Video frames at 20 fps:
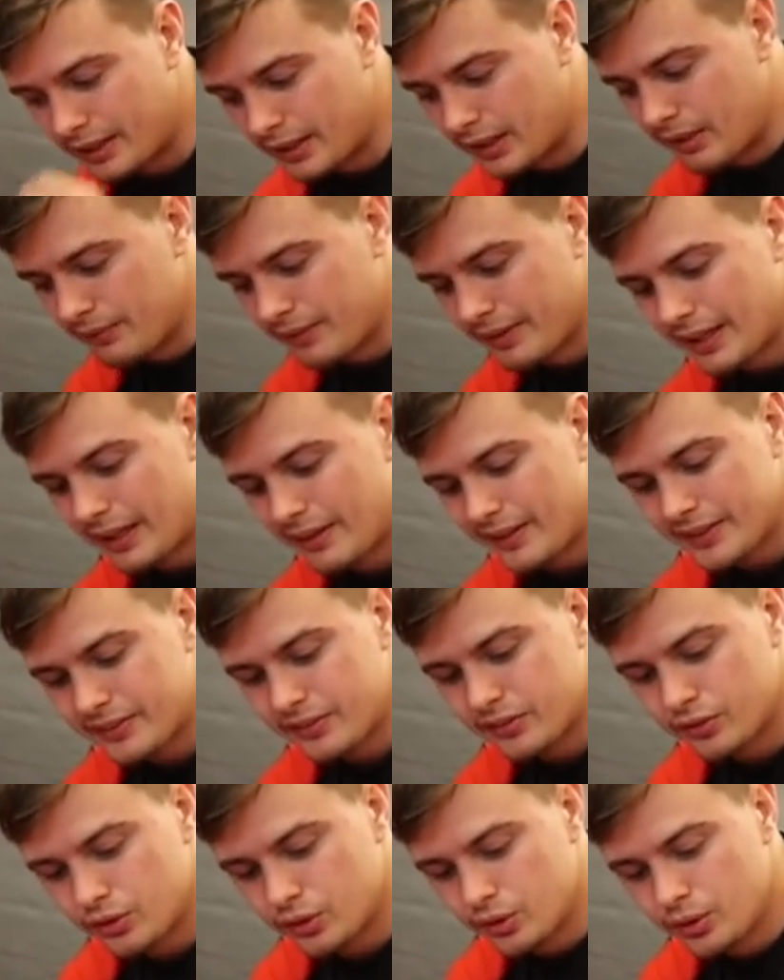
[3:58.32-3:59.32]
that I like to
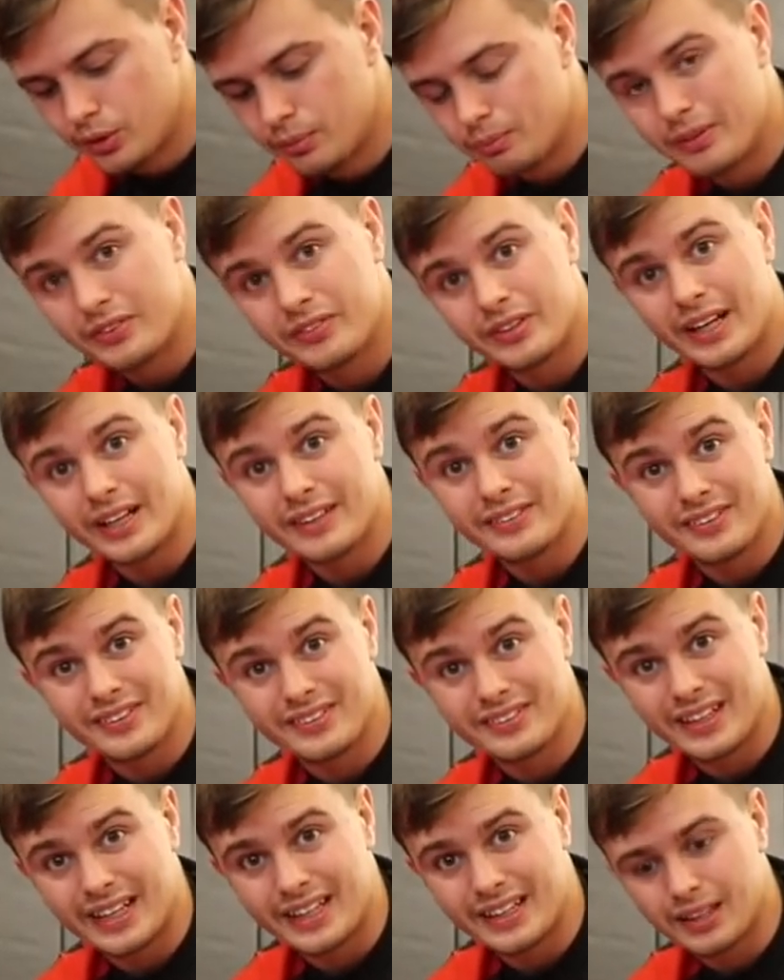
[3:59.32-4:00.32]
do, besides a
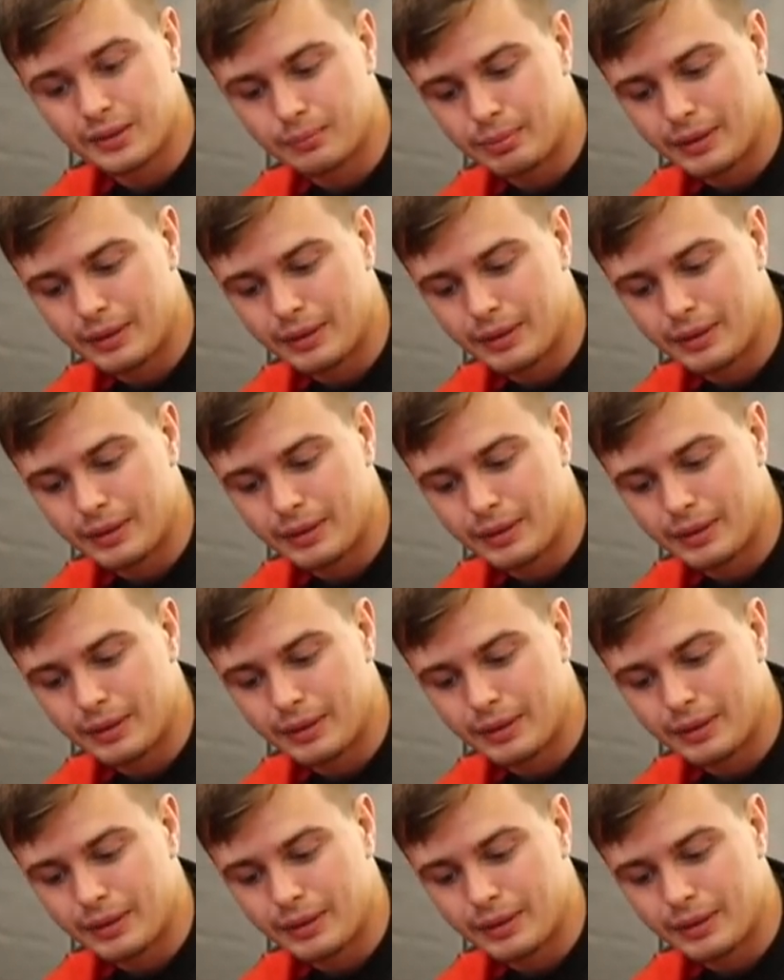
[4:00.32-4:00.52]
standing